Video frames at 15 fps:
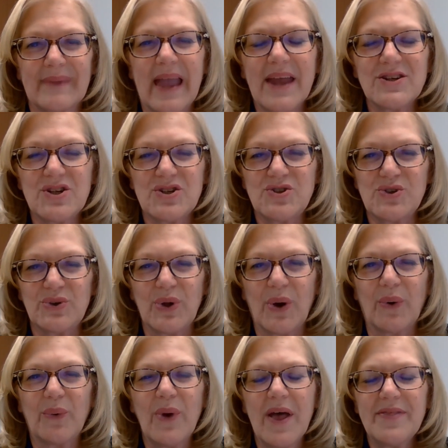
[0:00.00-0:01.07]
And did you
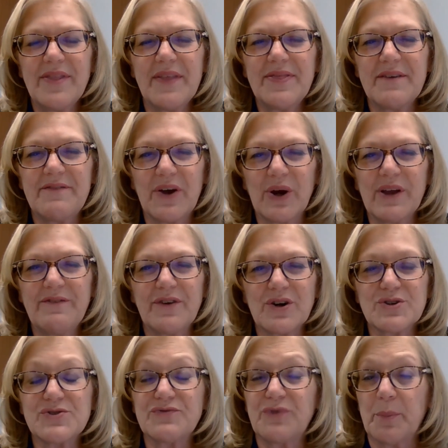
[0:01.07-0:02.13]
know that the very
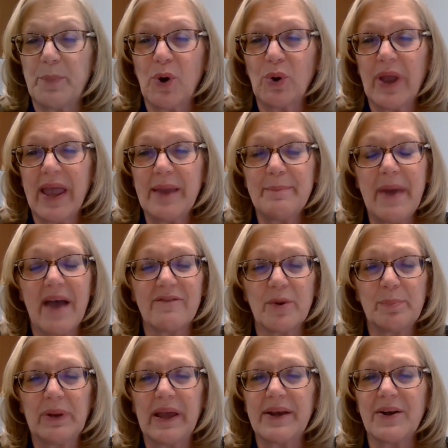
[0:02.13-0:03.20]
first football game ever
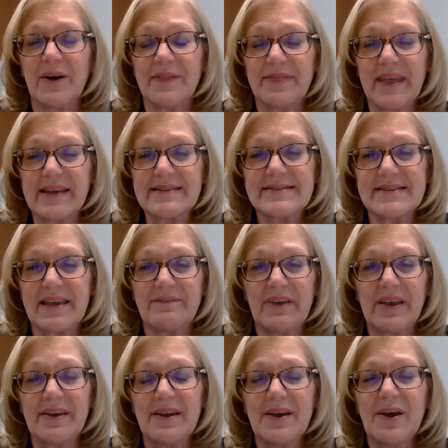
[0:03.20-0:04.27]
played on
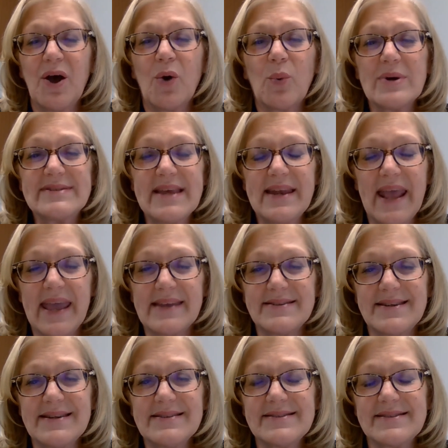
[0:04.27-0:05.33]
Thanksgiving was in
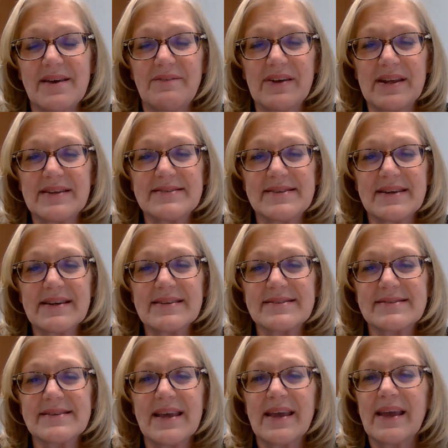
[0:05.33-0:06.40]

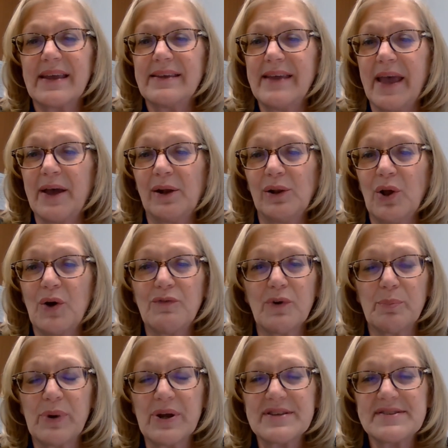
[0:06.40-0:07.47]
1876, Yale over
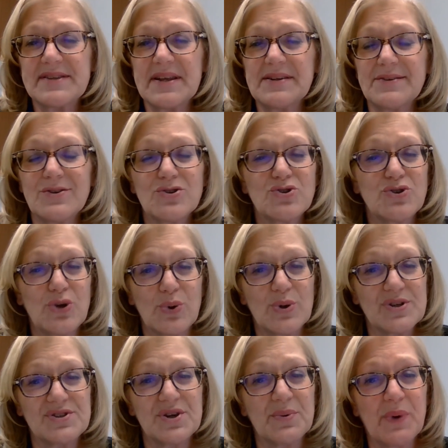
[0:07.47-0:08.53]
Princeton,
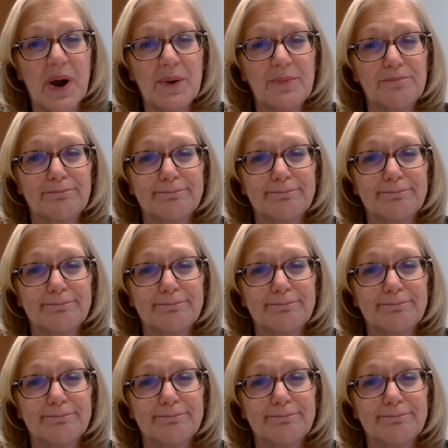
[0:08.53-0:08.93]
2-0?